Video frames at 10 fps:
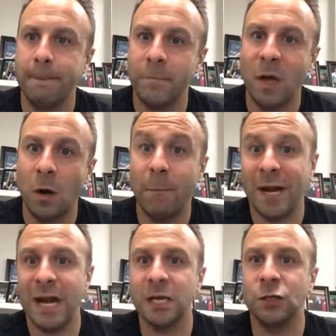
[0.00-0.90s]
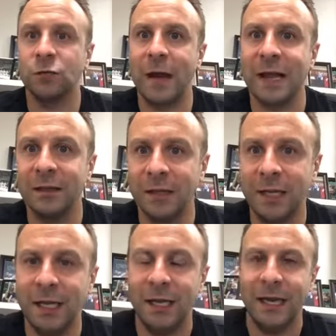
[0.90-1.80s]
it might not
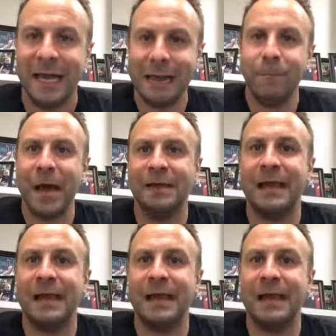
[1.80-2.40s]
directly impact